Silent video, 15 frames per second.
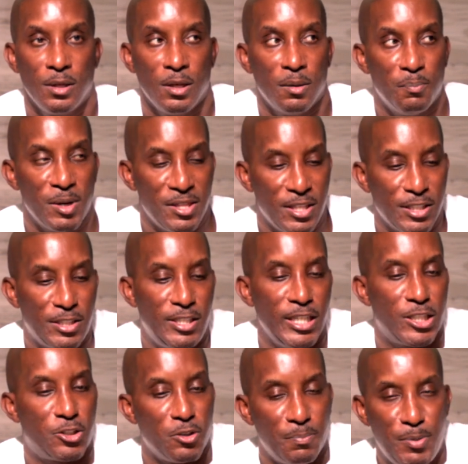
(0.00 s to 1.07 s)
But this
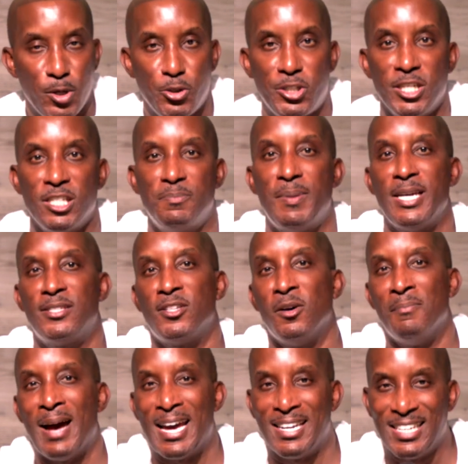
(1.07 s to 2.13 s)
distribution is based on
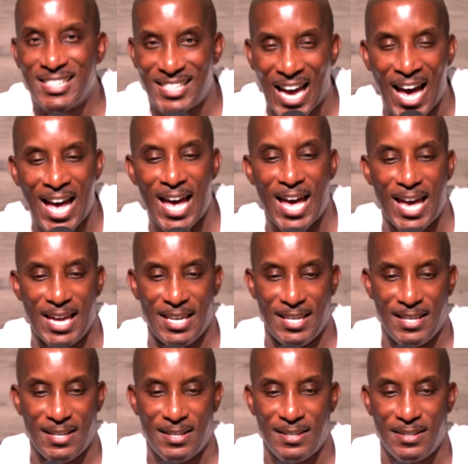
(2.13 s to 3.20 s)
my design.
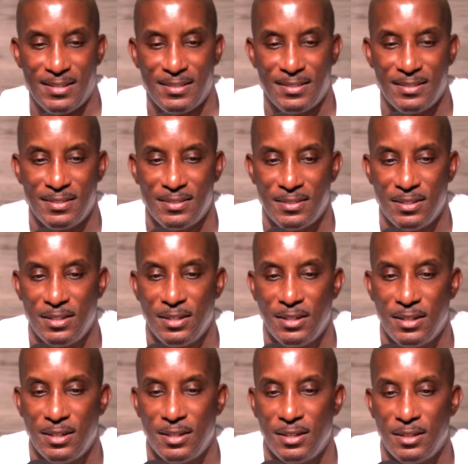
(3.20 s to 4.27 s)

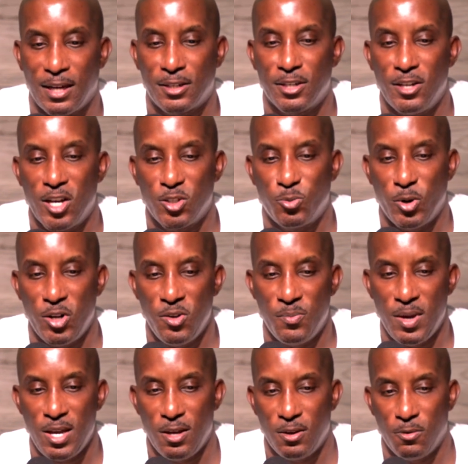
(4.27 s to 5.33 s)
Dr. Des, what do you
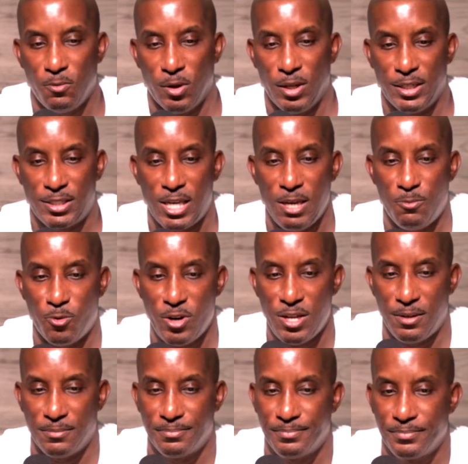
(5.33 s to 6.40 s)
mean? Well, let's keep
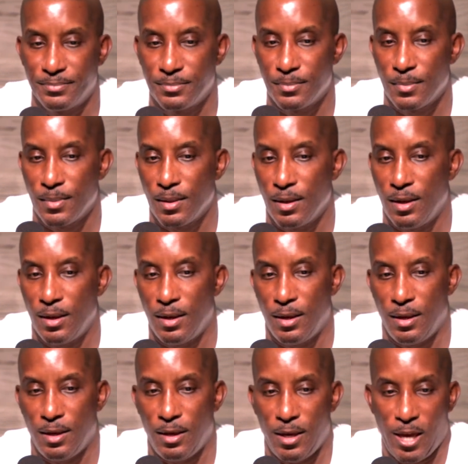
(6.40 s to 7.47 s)
reading.
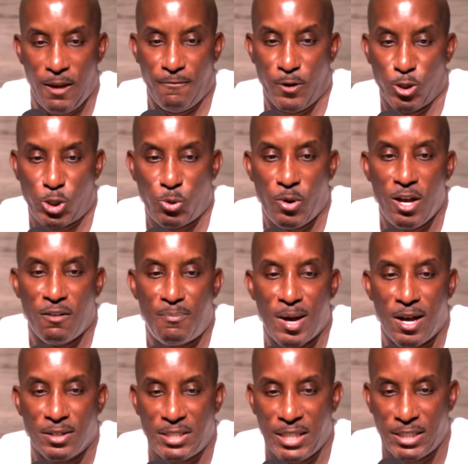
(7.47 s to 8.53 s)
In verse 12,
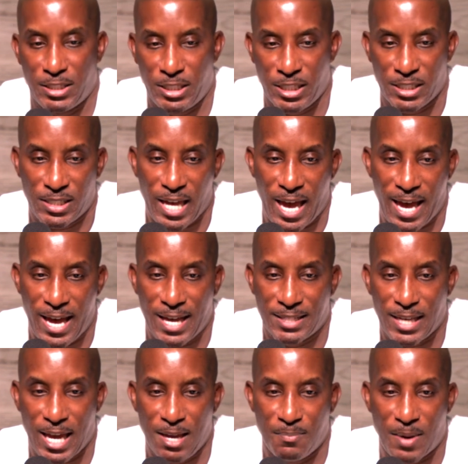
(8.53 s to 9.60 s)
Paul says, Just as
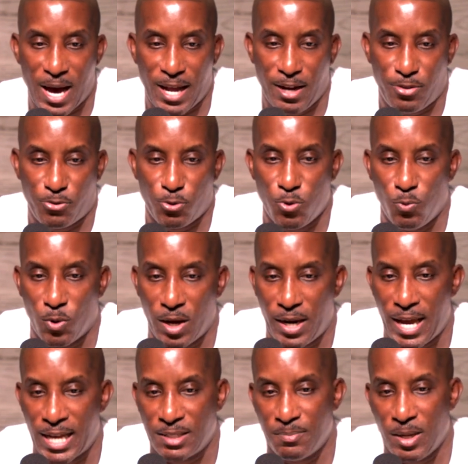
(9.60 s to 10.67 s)
a body through one
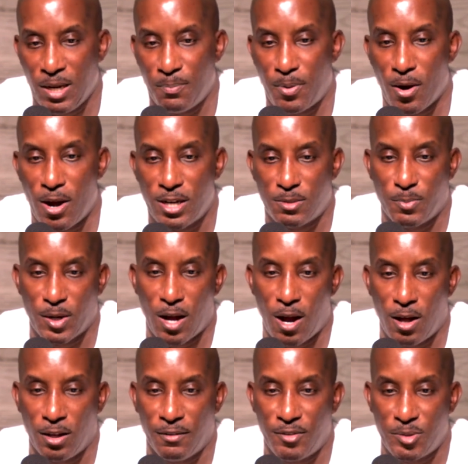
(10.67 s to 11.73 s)
has many parts, but
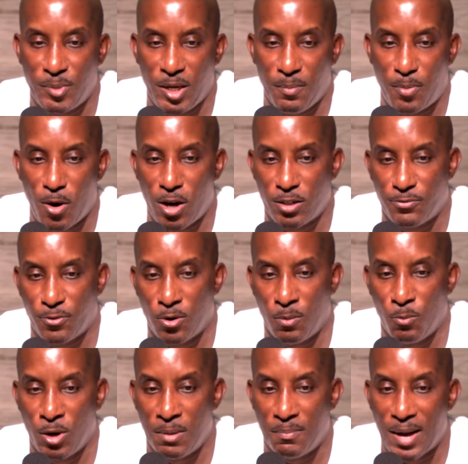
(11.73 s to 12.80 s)
all of his many parts form
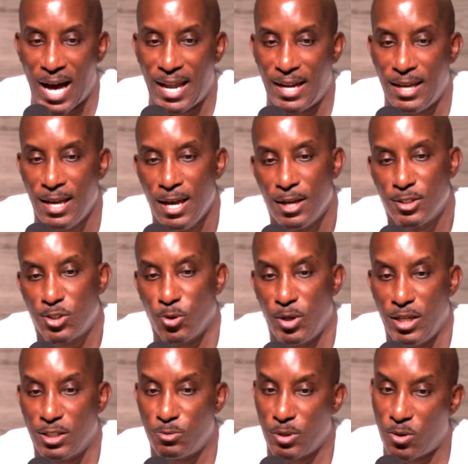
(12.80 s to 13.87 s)
one body, so it
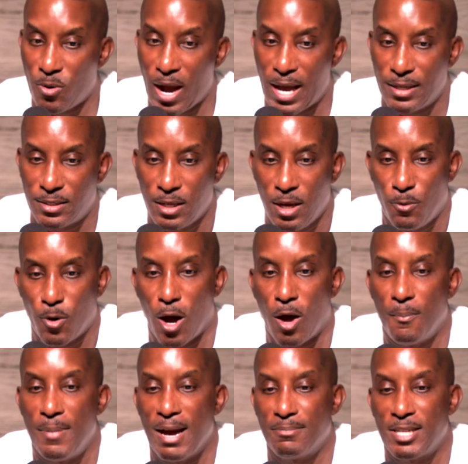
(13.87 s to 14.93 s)
is with Christ. We're all
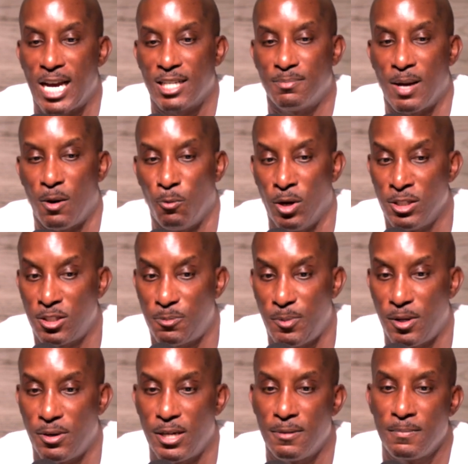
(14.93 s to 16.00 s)
baptized by one
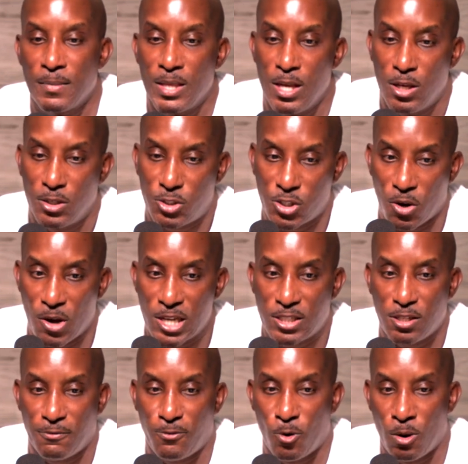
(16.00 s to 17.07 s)
spirit so as
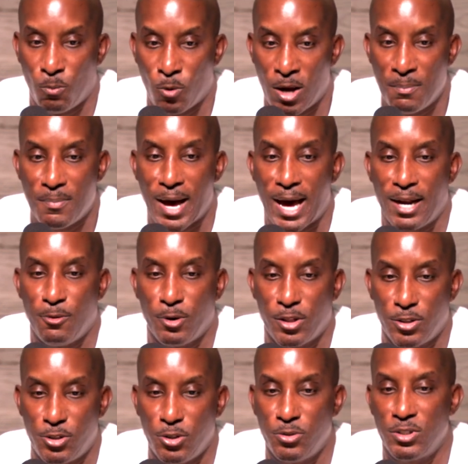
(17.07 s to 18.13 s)
to form one body, whether
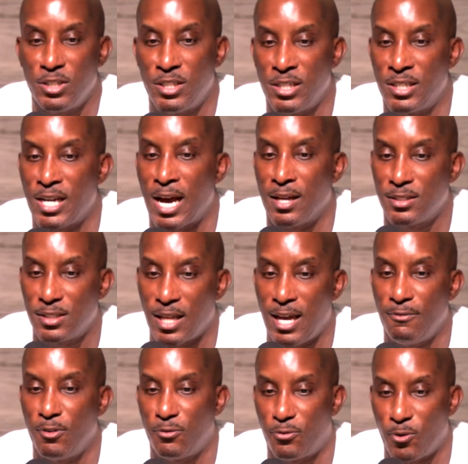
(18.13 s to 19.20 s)
Jews or Gentiles,
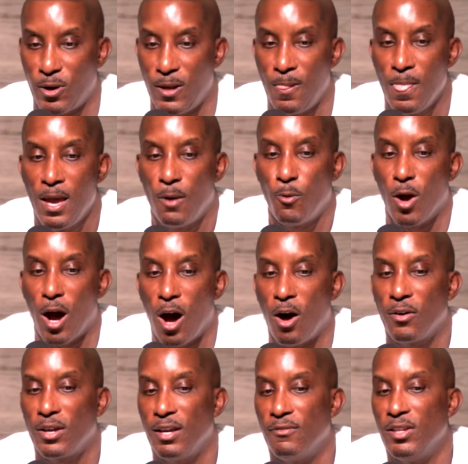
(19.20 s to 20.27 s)
slave or free, we're
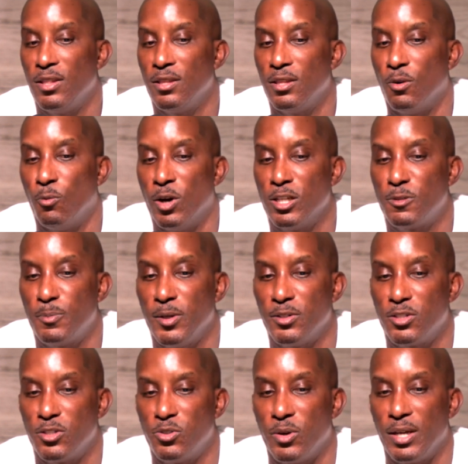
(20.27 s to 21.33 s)
all given the one spirit
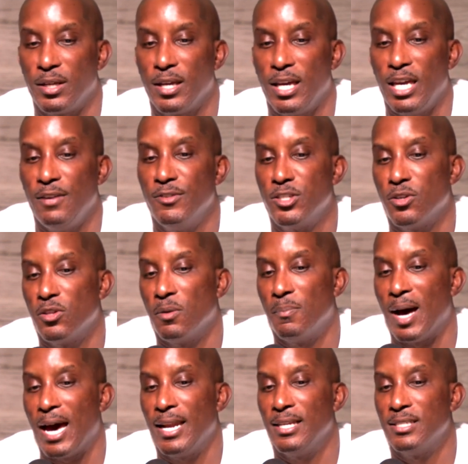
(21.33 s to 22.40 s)
to drink. Even so, the
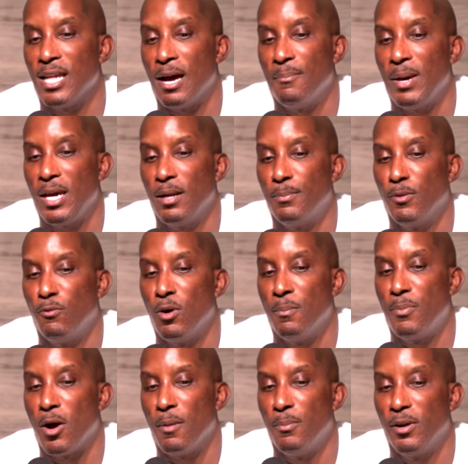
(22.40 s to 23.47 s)
body is not made up of one
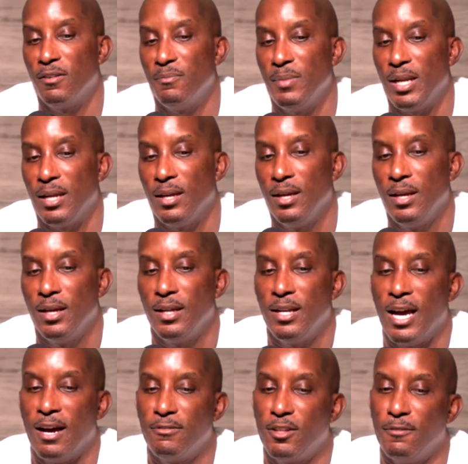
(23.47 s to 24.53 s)
part, but of many.
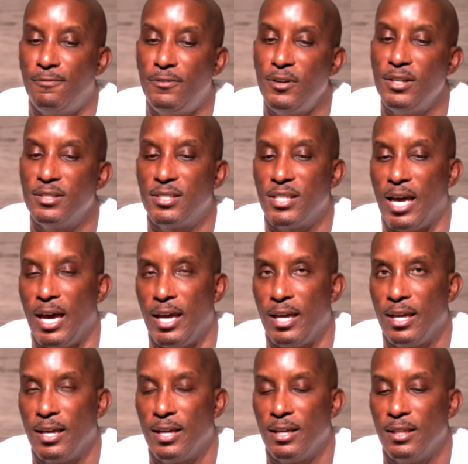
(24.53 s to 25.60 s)
Now, if the foot say,
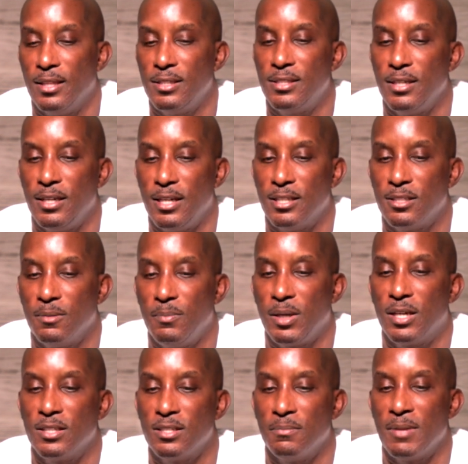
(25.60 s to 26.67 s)
listen to this,
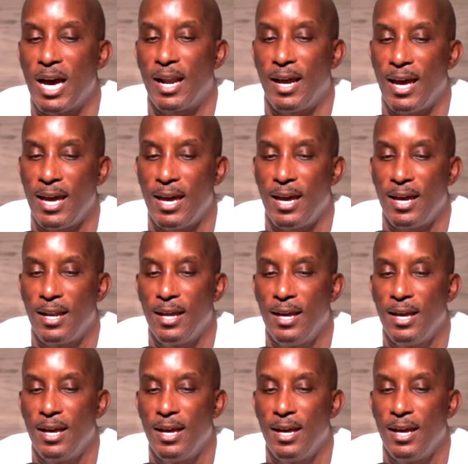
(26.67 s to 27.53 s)
because I'm not a hand,